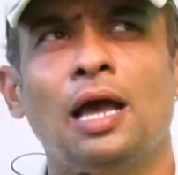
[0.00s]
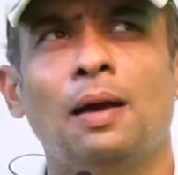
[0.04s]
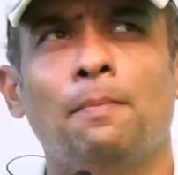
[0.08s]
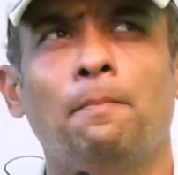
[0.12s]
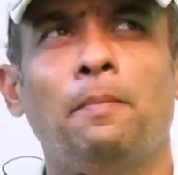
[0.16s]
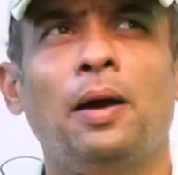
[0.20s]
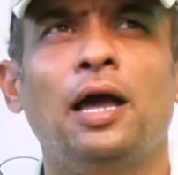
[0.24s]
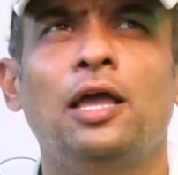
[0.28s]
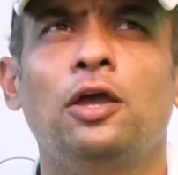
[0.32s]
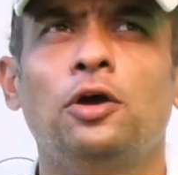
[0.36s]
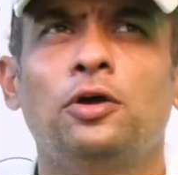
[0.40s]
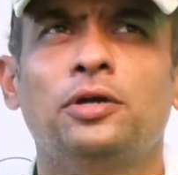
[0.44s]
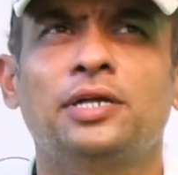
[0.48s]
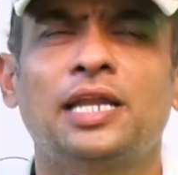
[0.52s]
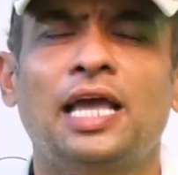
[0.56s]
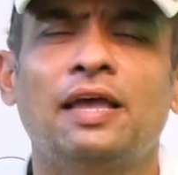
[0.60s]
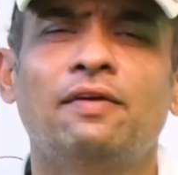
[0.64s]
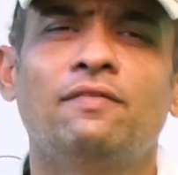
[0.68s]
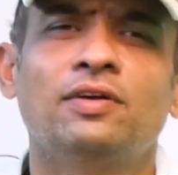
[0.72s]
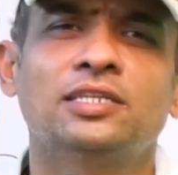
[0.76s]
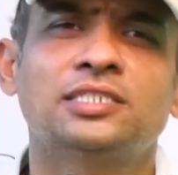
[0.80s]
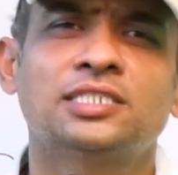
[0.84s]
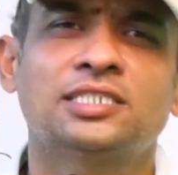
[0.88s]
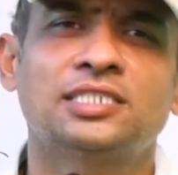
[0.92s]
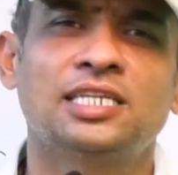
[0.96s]

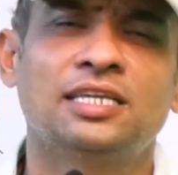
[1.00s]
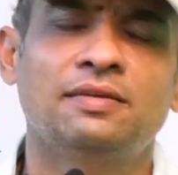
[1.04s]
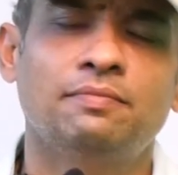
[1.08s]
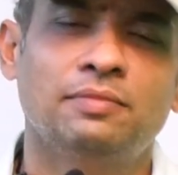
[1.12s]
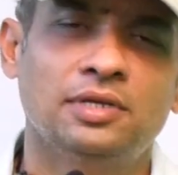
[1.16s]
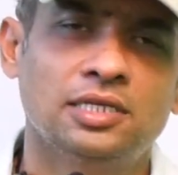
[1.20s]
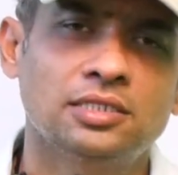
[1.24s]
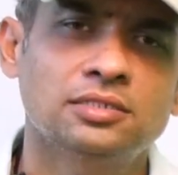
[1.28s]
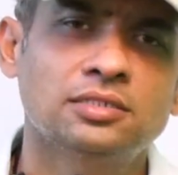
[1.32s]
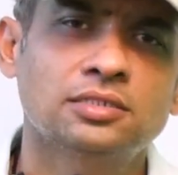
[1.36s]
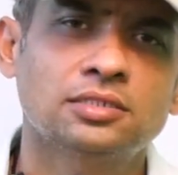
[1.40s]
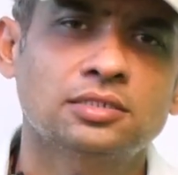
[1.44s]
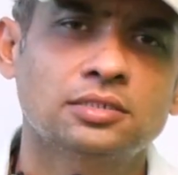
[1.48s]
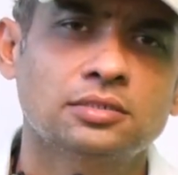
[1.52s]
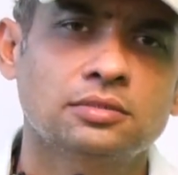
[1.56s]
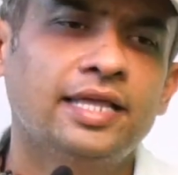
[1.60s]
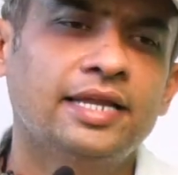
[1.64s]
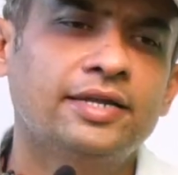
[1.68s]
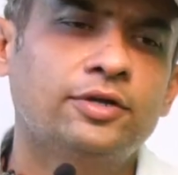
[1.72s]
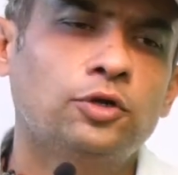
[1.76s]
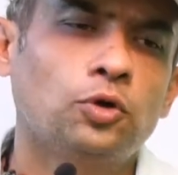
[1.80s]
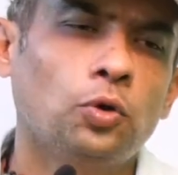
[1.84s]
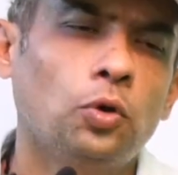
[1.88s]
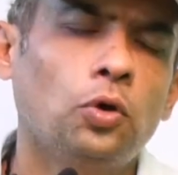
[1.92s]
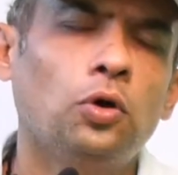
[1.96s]
Biodiversity means the
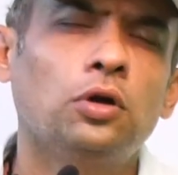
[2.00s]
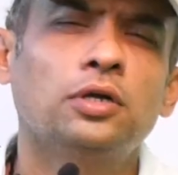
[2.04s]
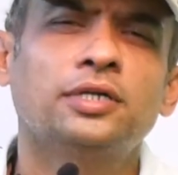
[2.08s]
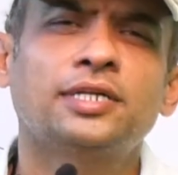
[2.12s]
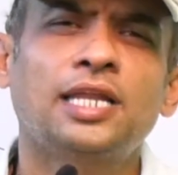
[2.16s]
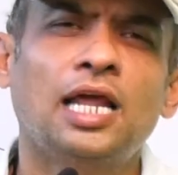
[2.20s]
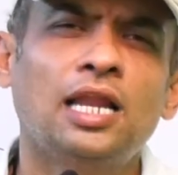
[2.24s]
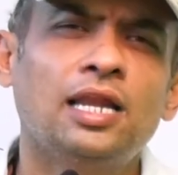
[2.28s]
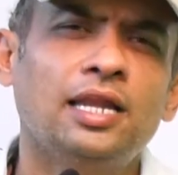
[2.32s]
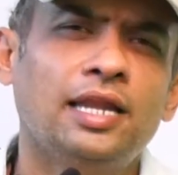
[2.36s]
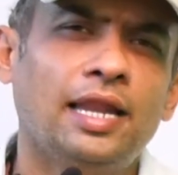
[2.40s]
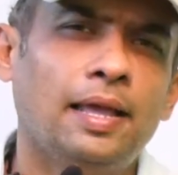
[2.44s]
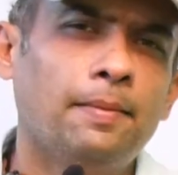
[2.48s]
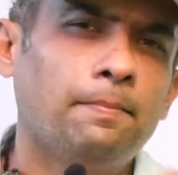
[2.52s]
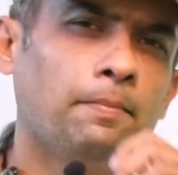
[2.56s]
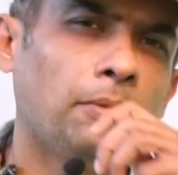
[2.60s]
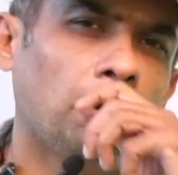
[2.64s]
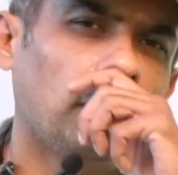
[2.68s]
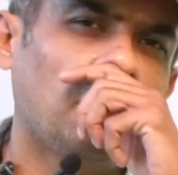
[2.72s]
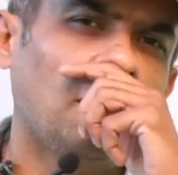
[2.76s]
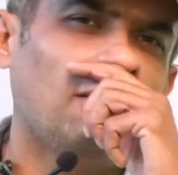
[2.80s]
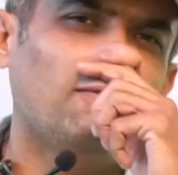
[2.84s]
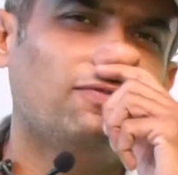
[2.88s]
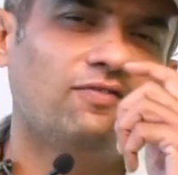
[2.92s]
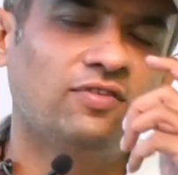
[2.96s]
total number
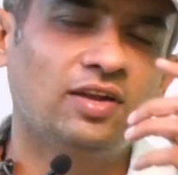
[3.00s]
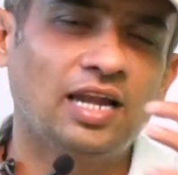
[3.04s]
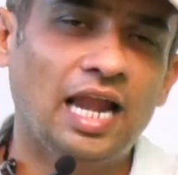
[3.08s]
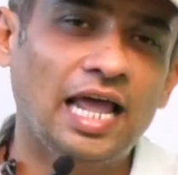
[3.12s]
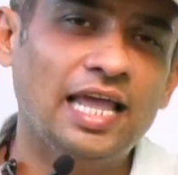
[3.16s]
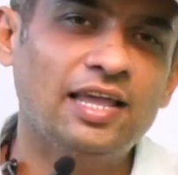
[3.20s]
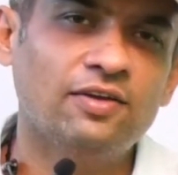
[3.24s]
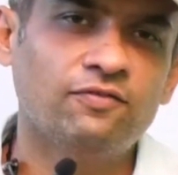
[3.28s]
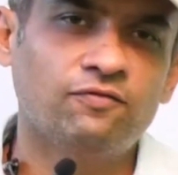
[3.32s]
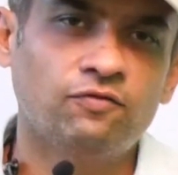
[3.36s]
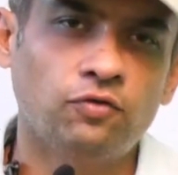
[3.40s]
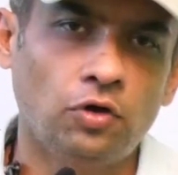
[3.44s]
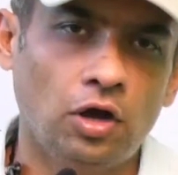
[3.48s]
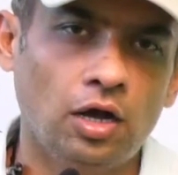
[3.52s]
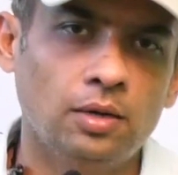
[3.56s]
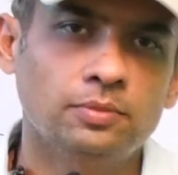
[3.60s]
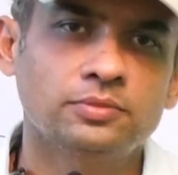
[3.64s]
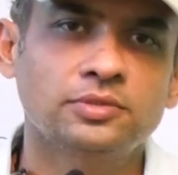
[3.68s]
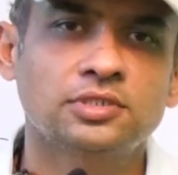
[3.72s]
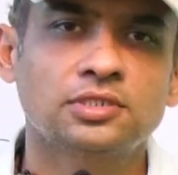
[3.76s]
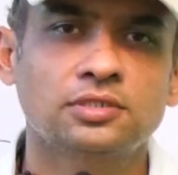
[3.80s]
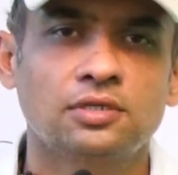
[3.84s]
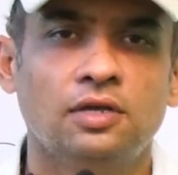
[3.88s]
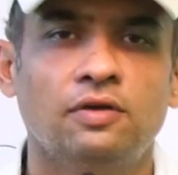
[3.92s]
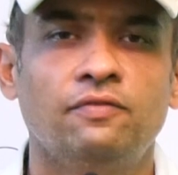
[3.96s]
of life
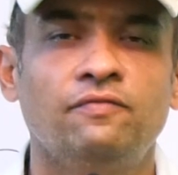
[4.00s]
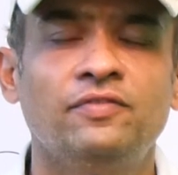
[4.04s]
forms